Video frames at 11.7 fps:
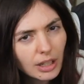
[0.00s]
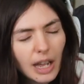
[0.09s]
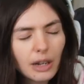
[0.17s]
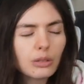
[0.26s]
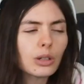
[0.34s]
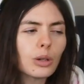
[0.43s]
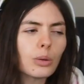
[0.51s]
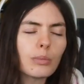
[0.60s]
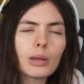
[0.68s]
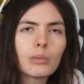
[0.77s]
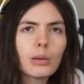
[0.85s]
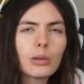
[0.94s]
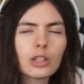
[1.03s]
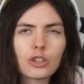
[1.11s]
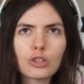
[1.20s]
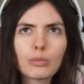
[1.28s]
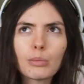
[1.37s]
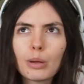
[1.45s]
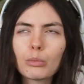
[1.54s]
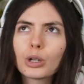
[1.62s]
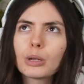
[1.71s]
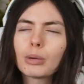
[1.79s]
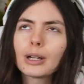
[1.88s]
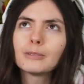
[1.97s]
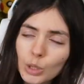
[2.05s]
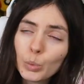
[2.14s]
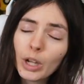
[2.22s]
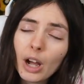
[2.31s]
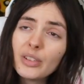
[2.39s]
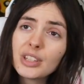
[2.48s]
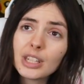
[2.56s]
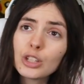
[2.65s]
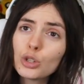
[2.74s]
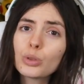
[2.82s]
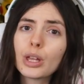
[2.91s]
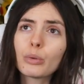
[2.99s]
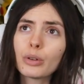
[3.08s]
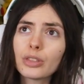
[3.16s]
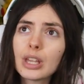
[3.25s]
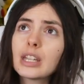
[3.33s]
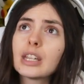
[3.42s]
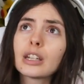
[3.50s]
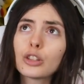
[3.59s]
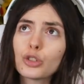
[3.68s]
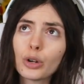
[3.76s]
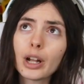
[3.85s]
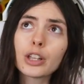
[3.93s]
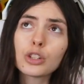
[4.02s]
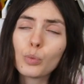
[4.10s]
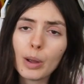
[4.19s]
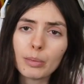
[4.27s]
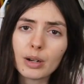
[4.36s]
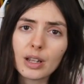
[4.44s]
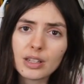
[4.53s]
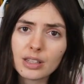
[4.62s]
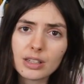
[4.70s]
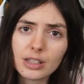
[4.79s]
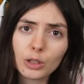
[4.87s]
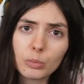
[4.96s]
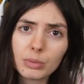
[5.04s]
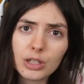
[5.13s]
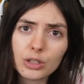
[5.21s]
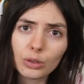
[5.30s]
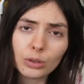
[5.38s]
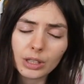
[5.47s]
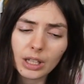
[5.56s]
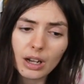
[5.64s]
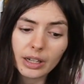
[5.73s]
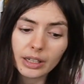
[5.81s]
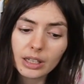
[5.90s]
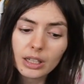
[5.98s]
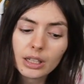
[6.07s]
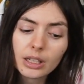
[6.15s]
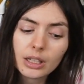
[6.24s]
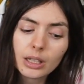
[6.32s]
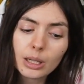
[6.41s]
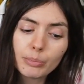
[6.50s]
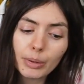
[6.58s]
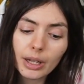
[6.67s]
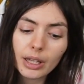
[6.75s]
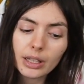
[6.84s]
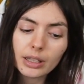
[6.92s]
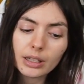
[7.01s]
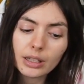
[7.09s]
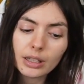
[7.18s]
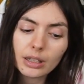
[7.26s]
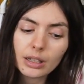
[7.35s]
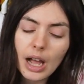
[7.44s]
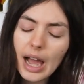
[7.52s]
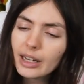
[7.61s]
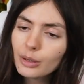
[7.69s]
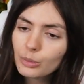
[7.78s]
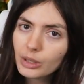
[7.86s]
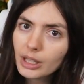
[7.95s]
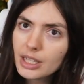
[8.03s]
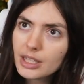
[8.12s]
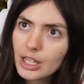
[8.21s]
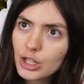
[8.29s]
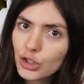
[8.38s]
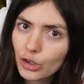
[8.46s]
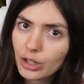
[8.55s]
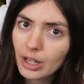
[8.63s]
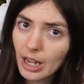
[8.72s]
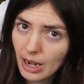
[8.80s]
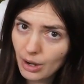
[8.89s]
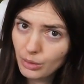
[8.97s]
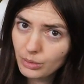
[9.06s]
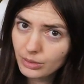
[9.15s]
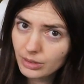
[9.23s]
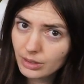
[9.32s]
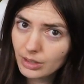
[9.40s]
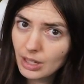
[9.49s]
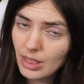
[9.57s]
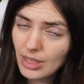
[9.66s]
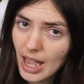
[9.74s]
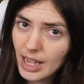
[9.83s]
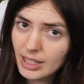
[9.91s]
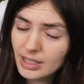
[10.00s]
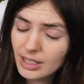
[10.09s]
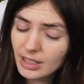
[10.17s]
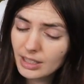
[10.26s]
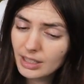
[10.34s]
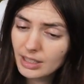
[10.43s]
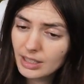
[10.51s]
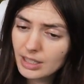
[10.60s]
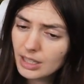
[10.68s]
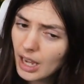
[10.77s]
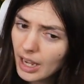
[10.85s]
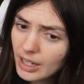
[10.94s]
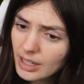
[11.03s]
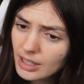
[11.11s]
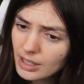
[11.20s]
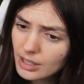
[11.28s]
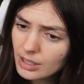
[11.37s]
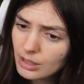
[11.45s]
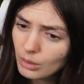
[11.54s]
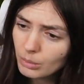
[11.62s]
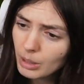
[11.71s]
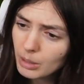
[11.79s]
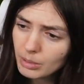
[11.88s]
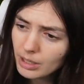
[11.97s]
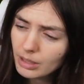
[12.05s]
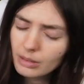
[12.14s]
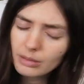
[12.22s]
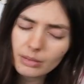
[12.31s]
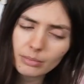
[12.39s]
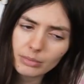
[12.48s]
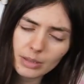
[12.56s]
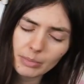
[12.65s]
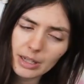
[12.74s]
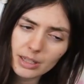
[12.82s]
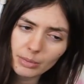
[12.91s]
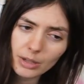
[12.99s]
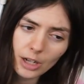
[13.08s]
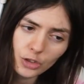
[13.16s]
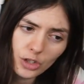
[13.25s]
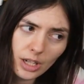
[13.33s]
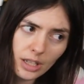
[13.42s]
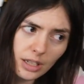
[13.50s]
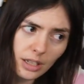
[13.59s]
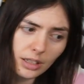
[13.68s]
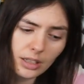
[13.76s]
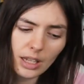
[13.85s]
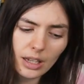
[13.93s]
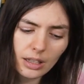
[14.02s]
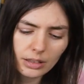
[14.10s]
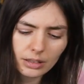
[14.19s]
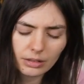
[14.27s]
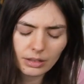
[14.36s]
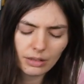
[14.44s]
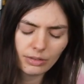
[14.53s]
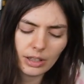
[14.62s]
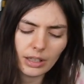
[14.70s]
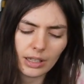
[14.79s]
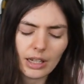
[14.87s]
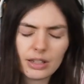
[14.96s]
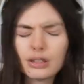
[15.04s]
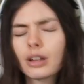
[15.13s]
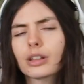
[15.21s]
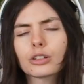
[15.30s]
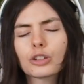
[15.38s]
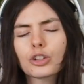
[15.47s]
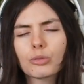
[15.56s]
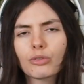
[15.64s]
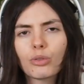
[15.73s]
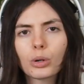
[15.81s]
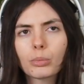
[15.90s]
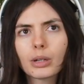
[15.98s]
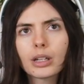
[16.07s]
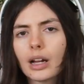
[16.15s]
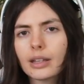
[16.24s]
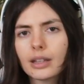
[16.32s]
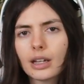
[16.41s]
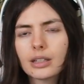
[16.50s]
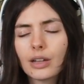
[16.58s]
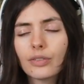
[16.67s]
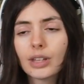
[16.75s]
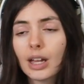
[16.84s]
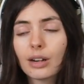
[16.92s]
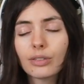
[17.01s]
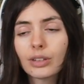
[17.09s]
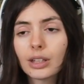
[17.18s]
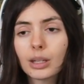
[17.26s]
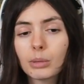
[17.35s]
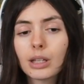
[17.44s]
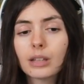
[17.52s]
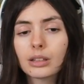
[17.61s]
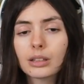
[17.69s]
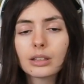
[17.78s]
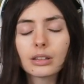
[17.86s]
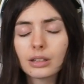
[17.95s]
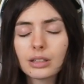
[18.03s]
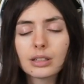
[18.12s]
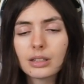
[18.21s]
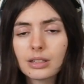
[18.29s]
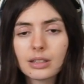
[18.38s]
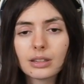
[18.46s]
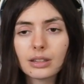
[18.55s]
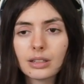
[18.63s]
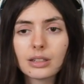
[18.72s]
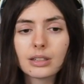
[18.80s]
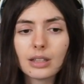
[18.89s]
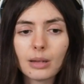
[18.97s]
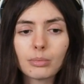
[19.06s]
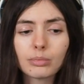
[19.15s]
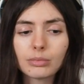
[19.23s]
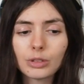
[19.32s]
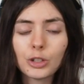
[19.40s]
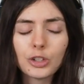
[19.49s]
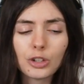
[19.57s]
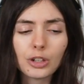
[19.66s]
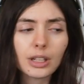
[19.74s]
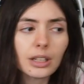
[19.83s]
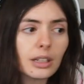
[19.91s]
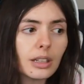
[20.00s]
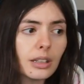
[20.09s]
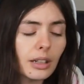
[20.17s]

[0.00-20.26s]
I don't know. Maybe that's just my memory, but we obviously knew they were thinking and trying to weaponize the Zill Beast early on. But I didn't realize they started out that size, or maybe in my subconscious I did, because I clearly felt like I saw the creature before, but I definitely had a feeling. I'm like, this is that creature again.